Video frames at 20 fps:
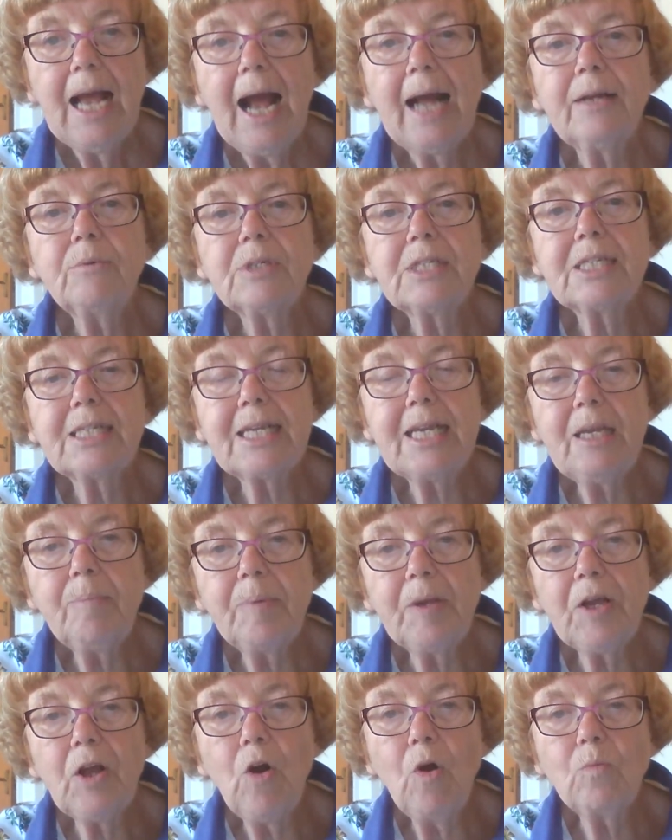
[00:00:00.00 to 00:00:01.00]
And he was
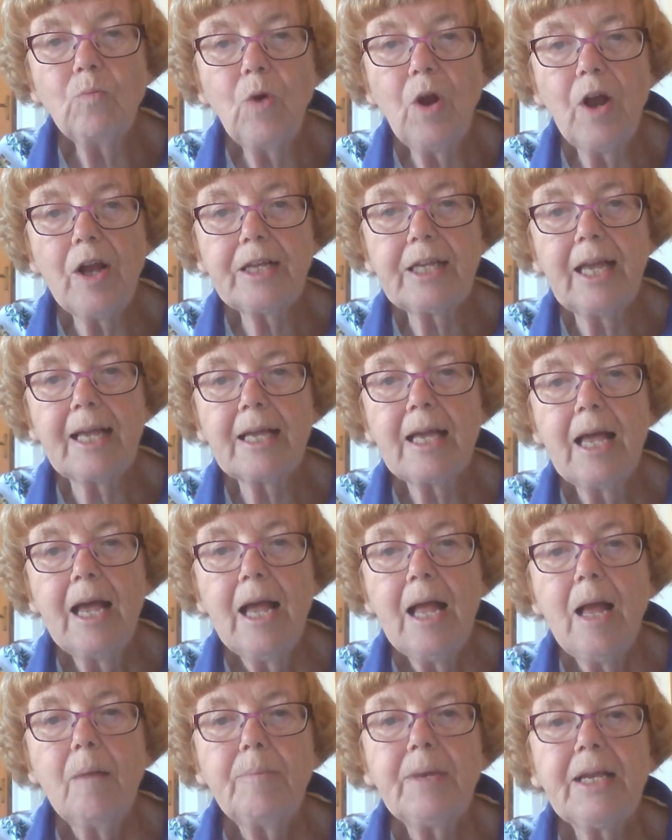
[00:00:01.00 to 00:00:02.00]
keeping on working
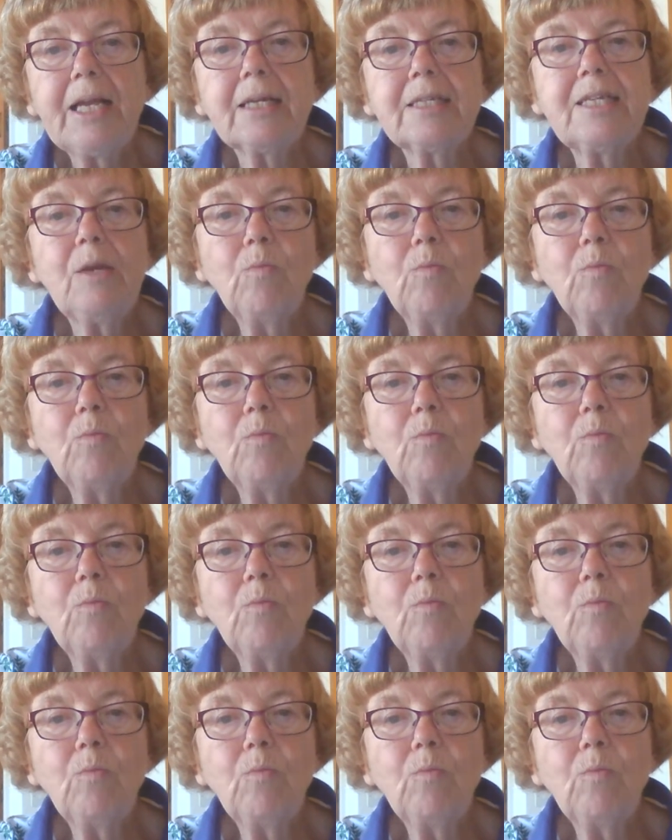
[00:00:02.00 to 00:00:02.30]
because